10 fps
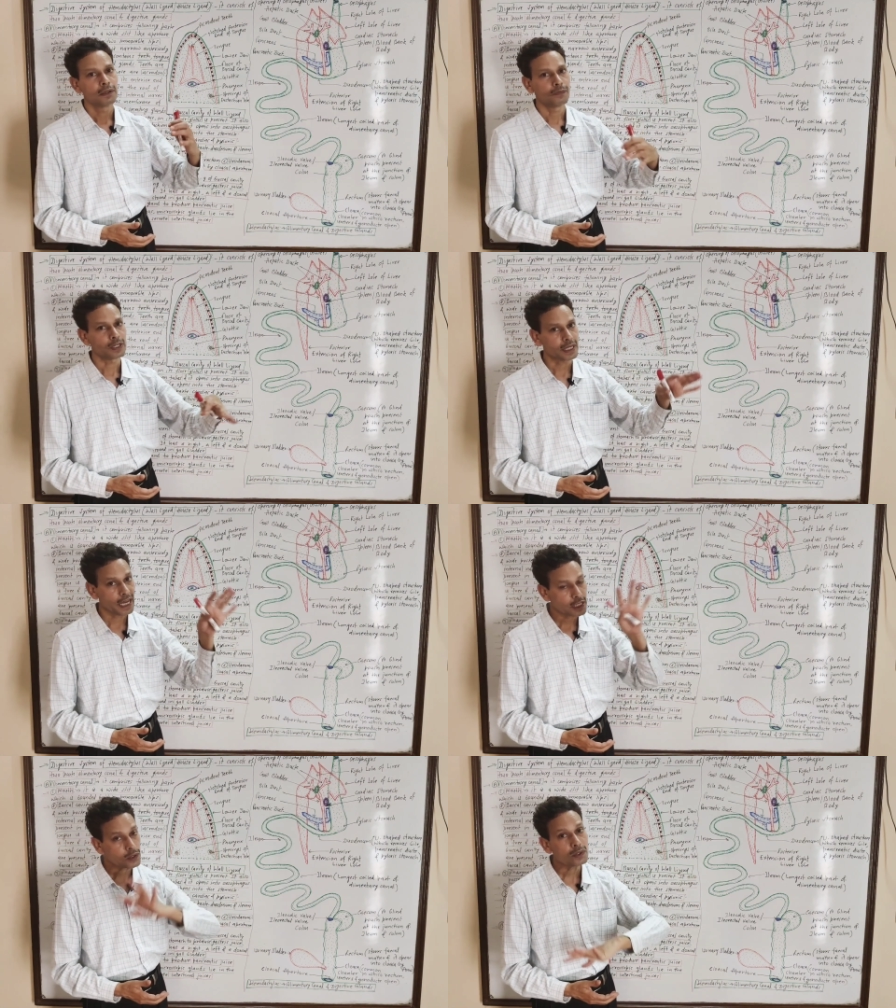which
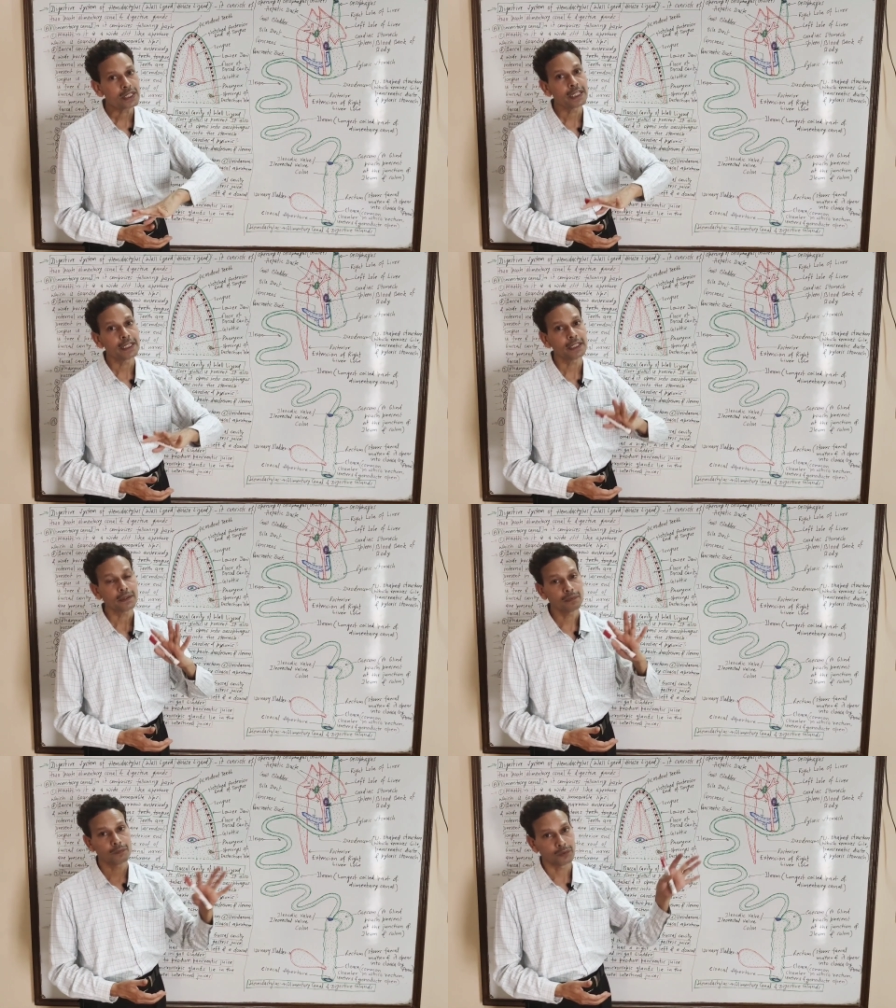associate
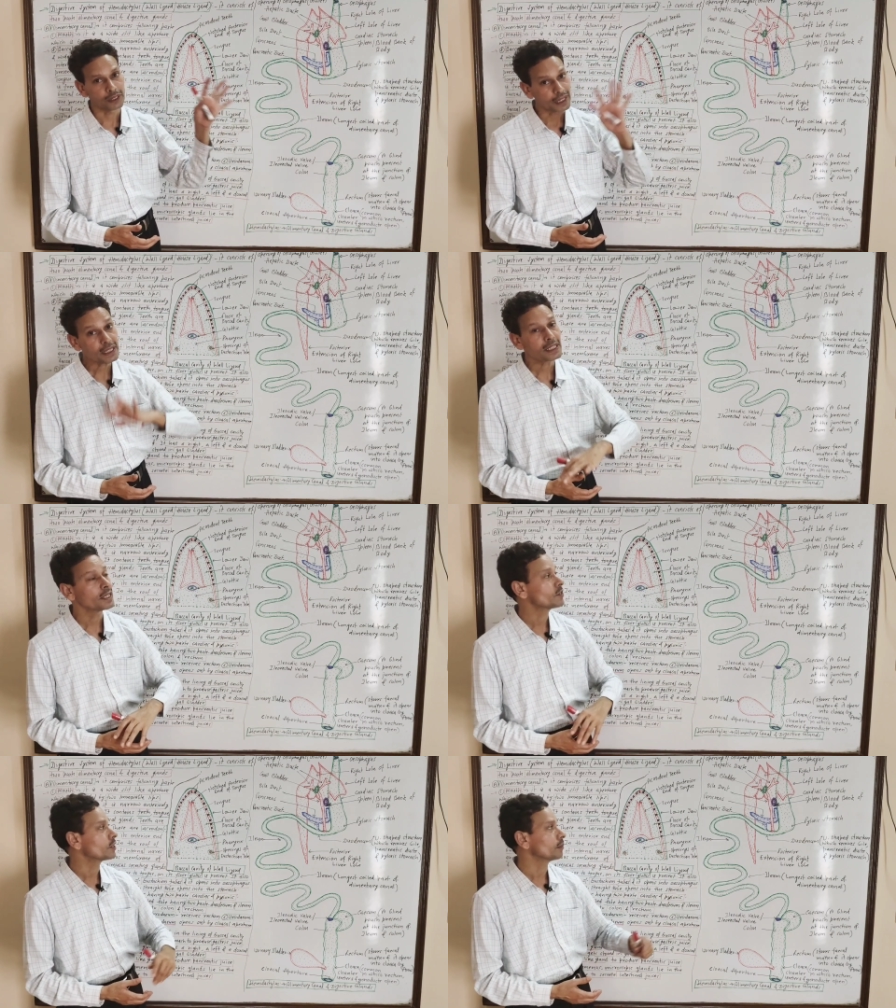with this
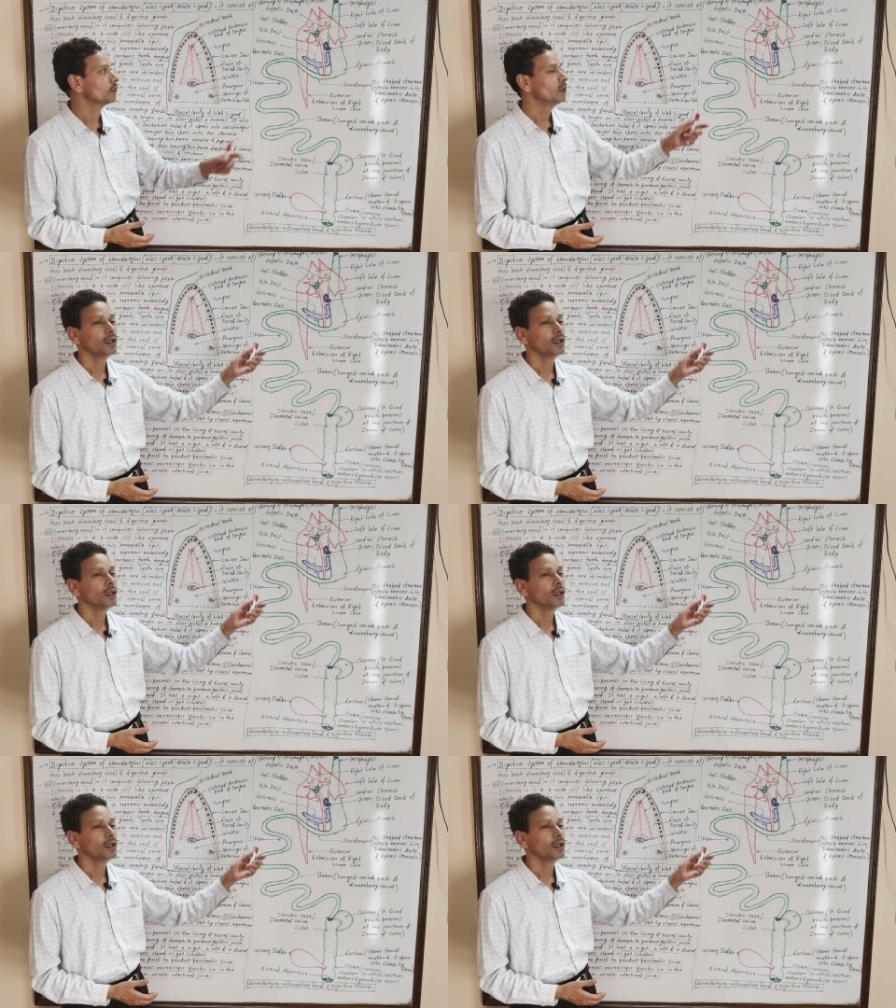system,